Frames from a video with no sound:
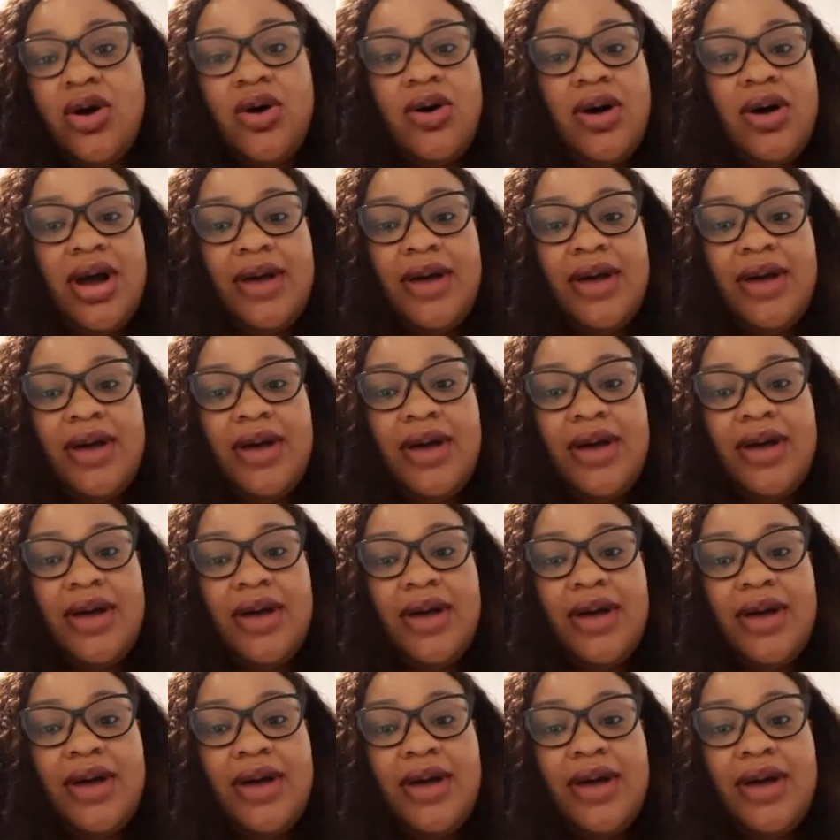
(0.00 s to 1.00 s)
or
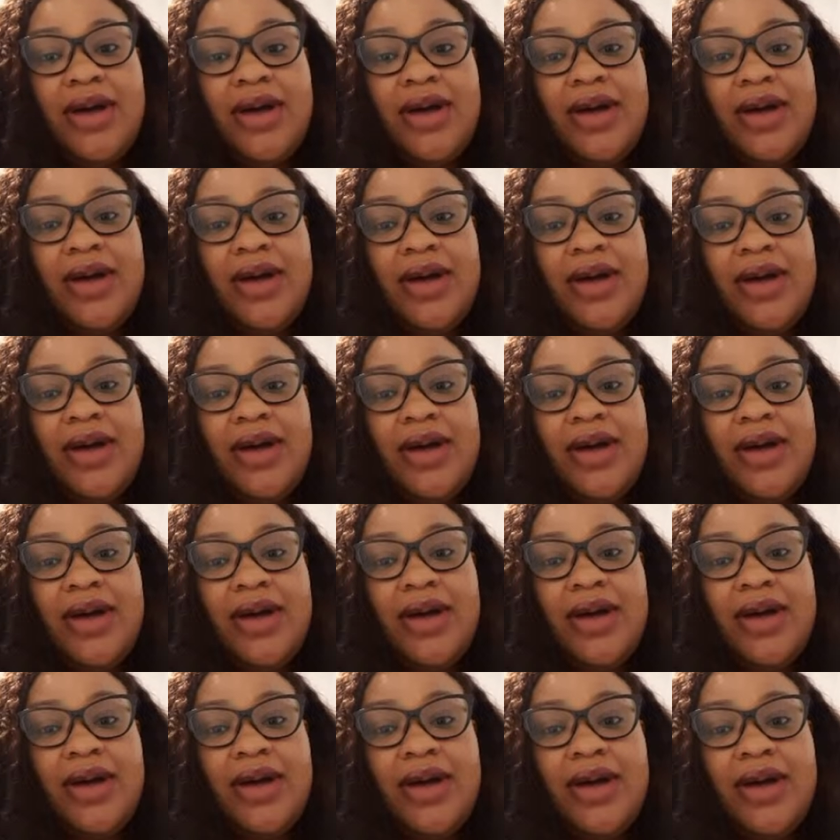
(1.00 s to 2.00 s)
feedback questions. So
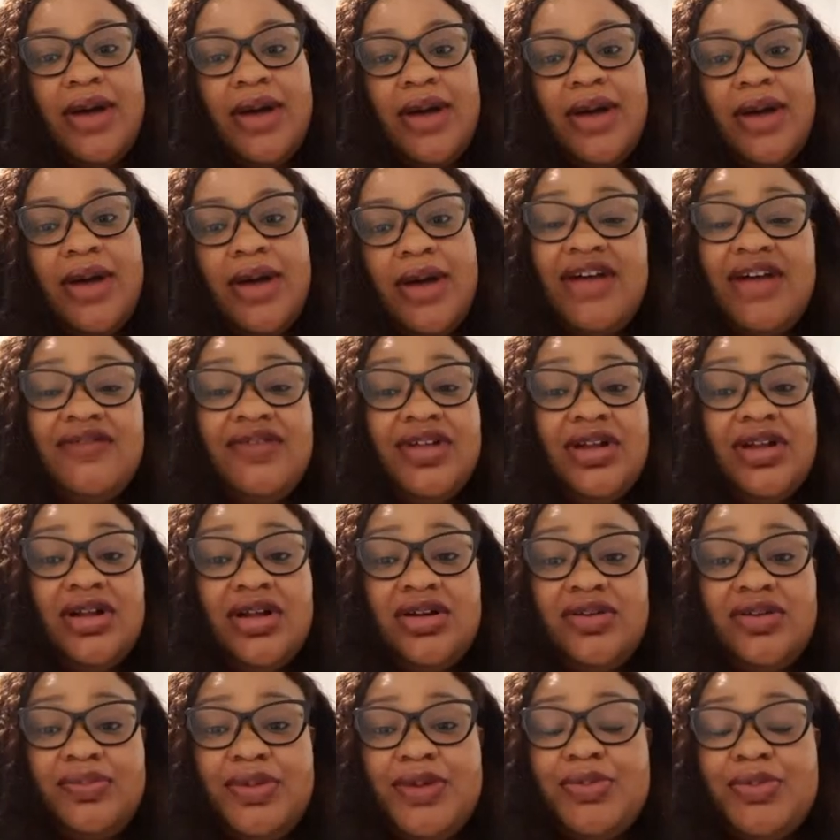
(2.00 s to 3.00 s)
people, you have a
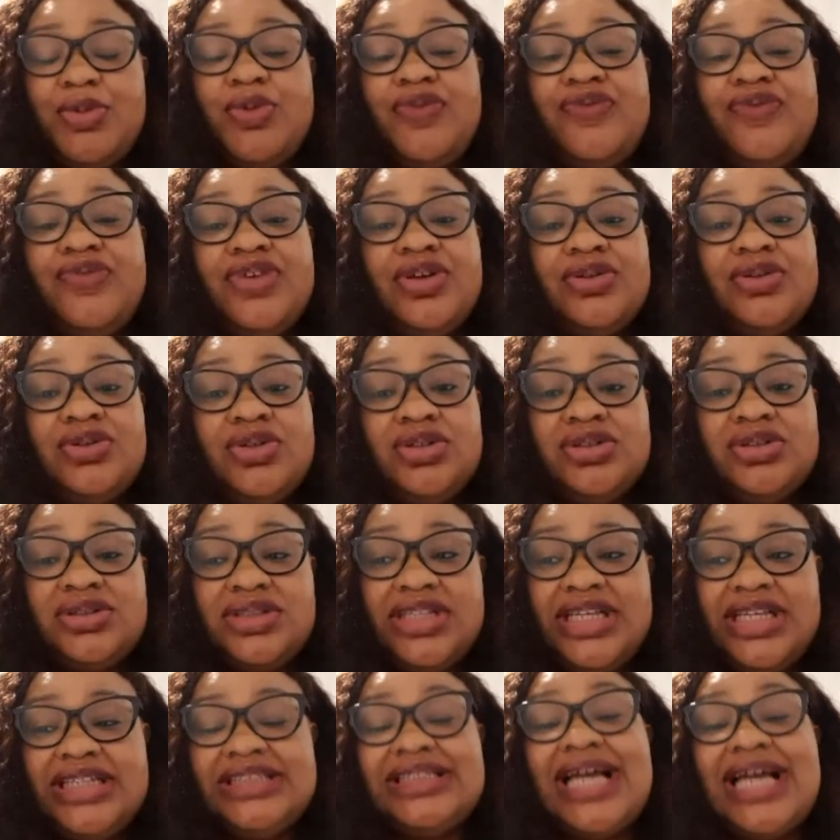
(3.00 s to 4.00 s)
lot of people fill those
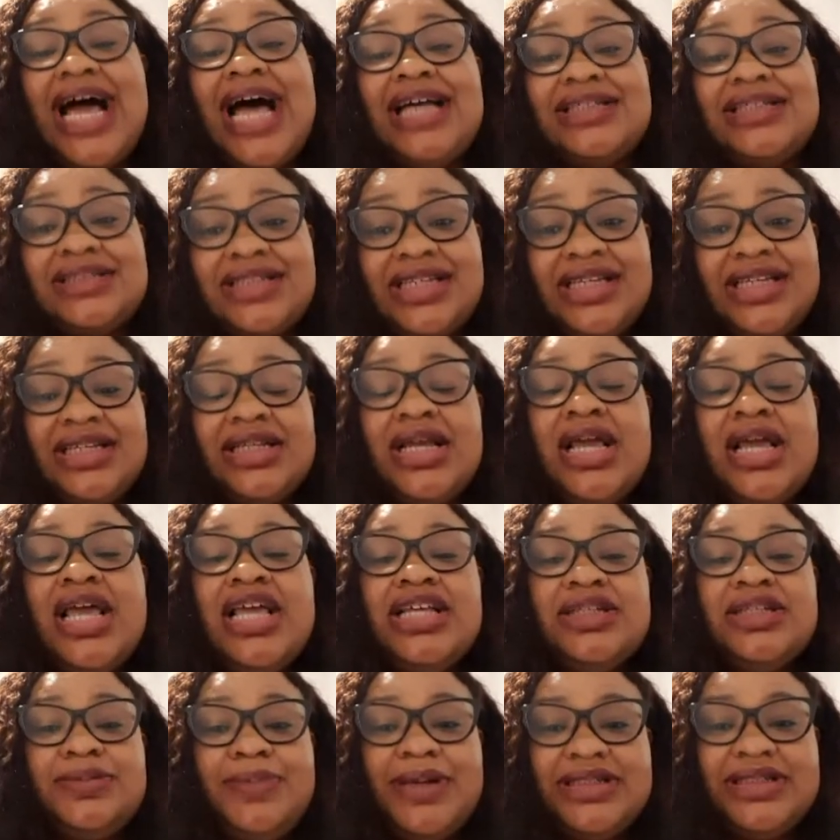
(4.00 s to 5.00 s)
things, asking
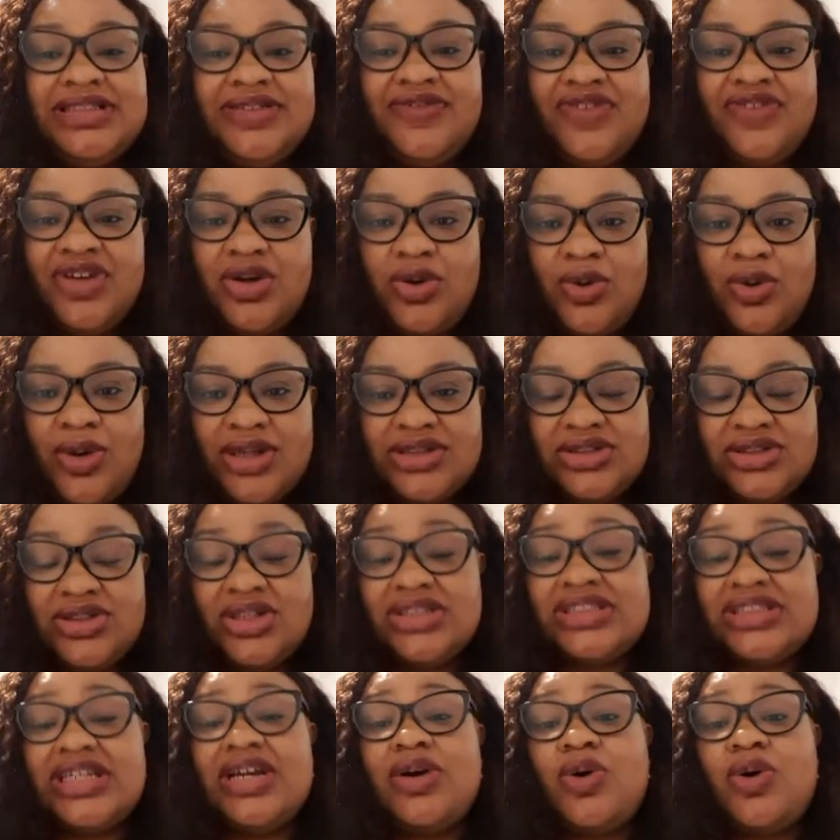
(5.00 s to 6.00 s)
specific
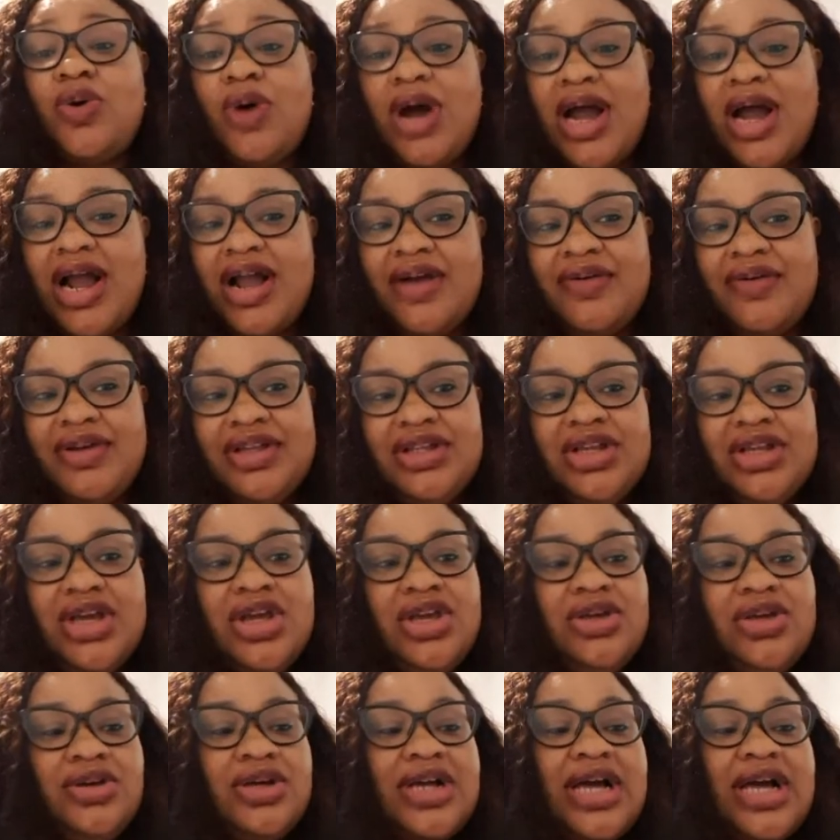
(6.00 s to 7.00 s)
questions, inquiring.
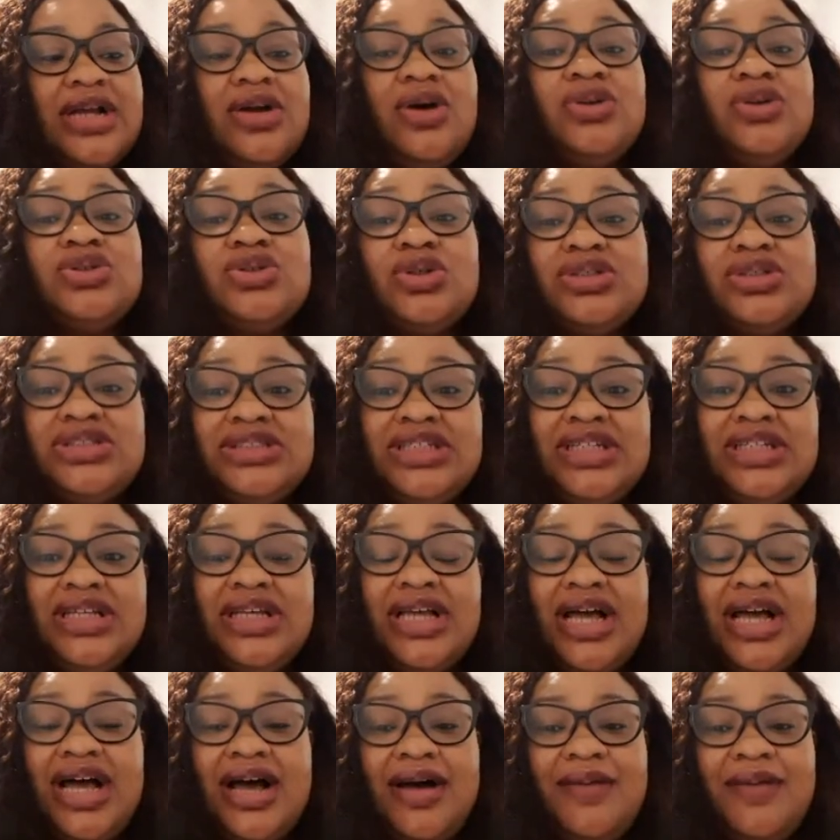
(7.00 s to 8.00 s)
You can also
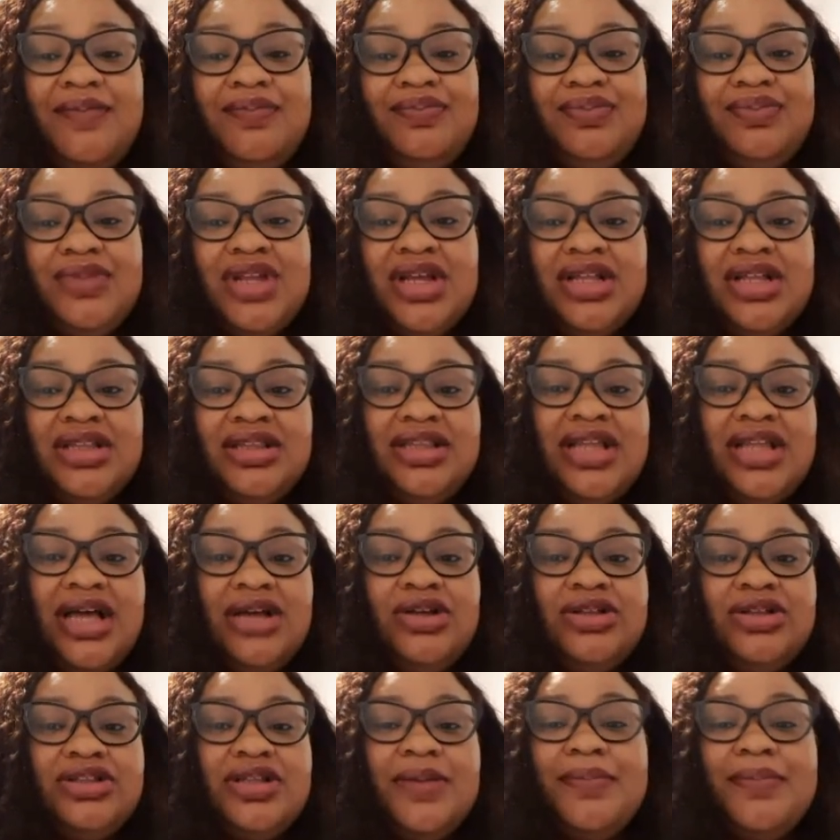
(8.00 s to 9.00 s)
see
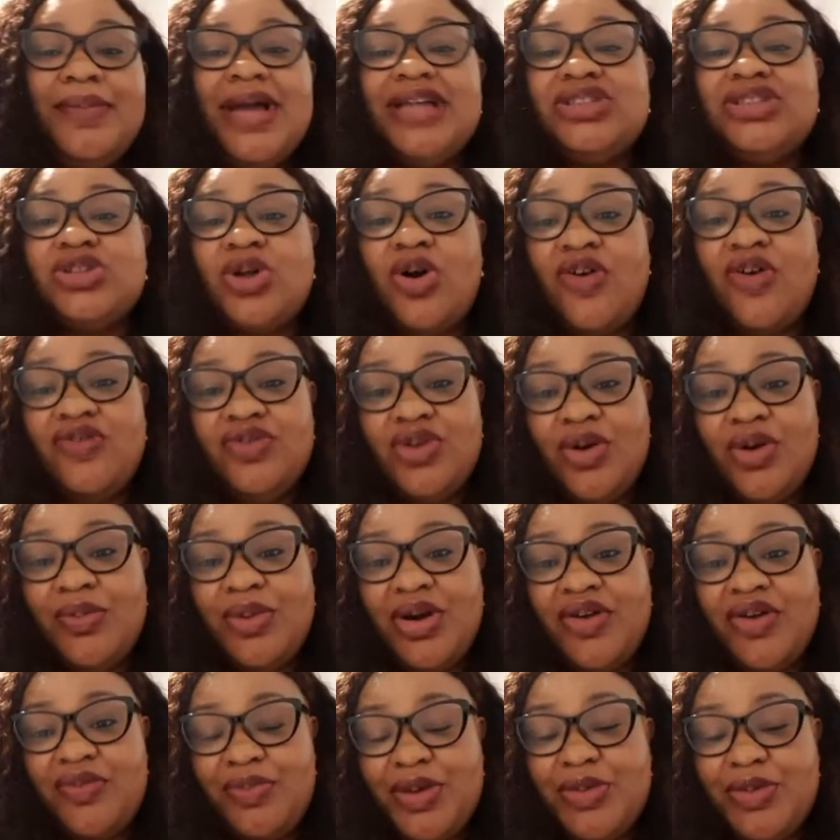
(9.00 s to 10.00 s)
the measure of
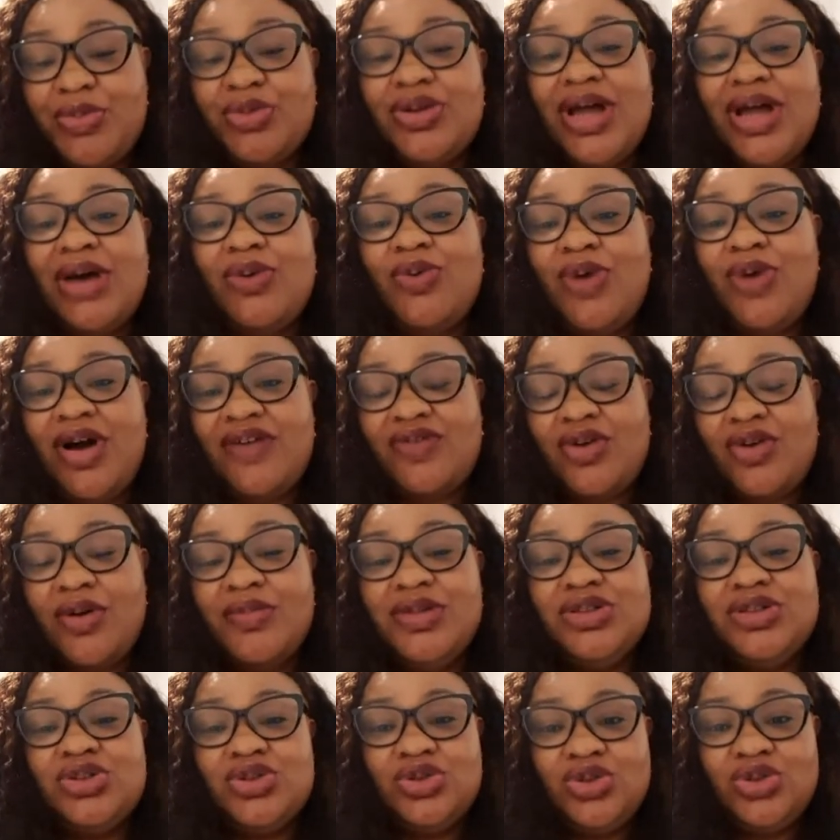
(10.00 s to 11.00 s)
number of people who have
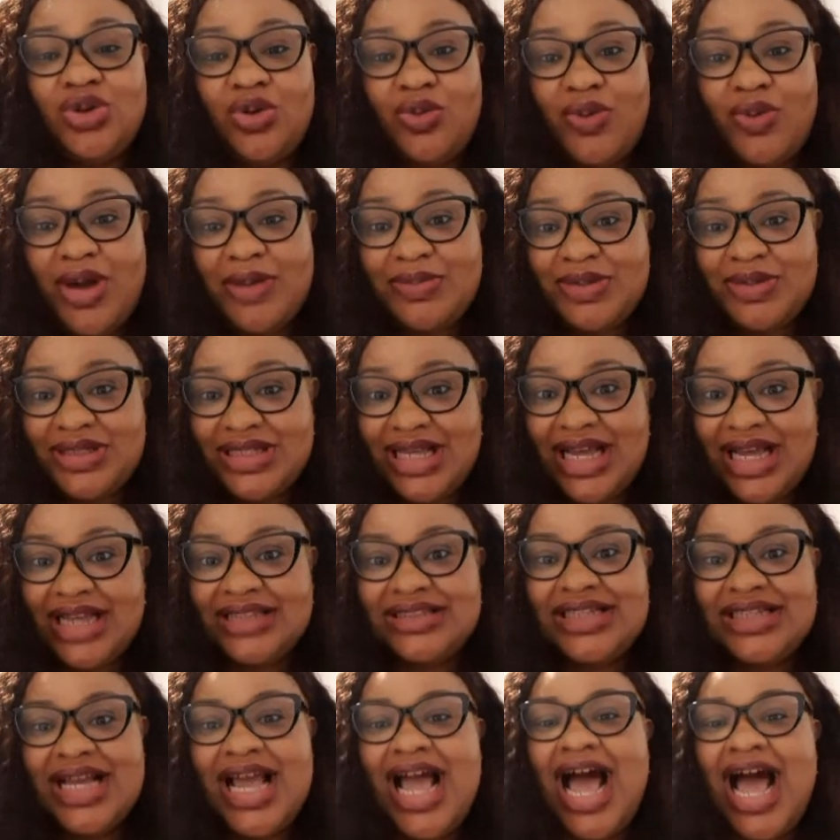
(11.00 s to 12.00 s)
come into your
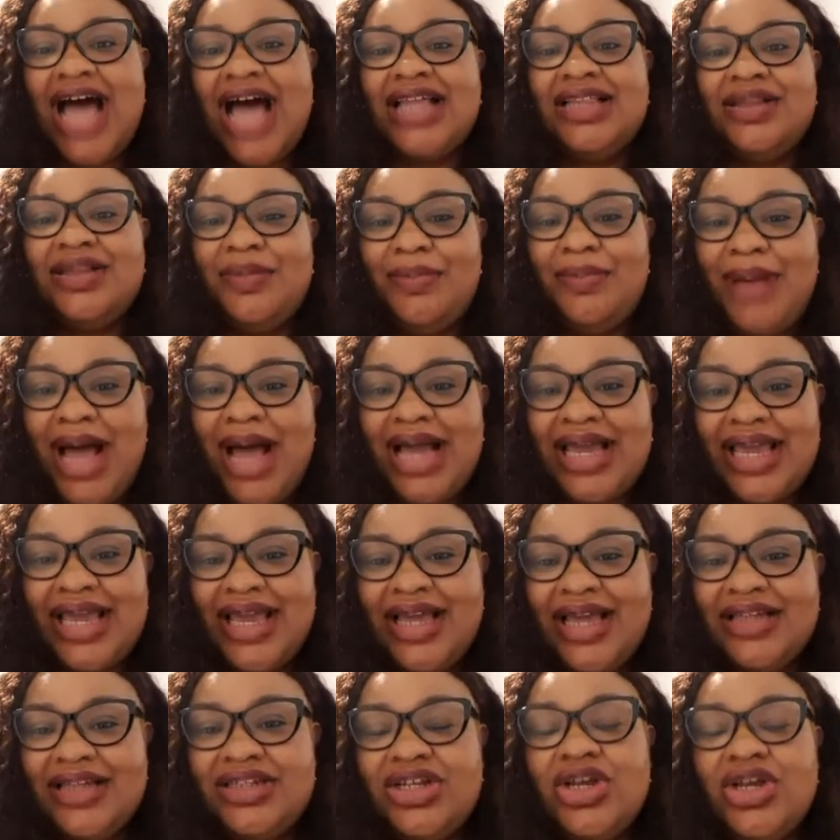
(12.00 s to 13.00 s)
website at the back
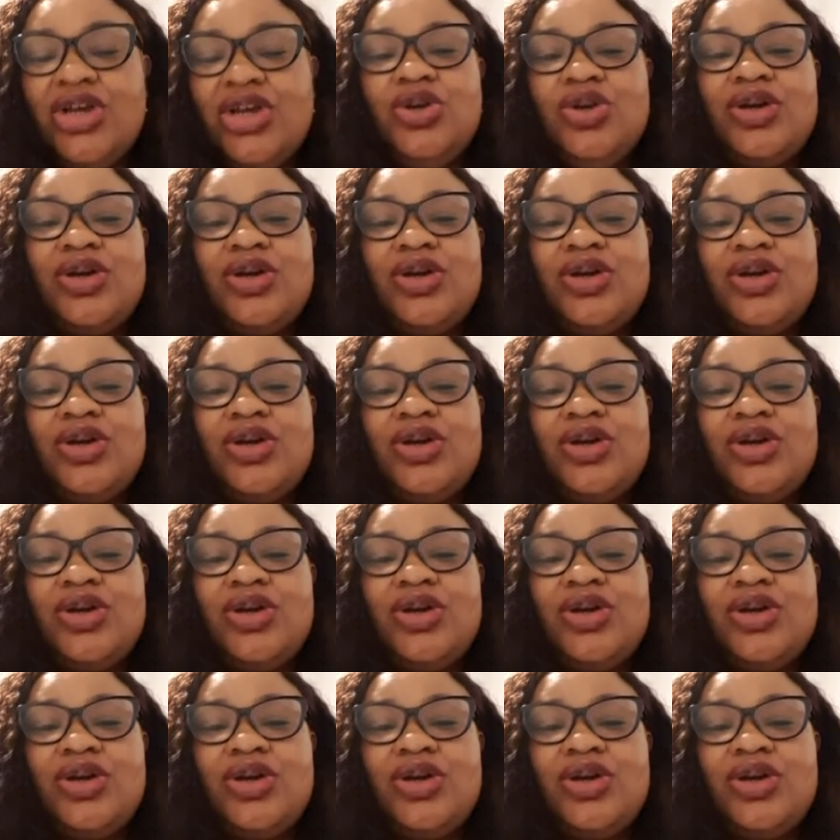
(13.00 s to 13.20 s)
end.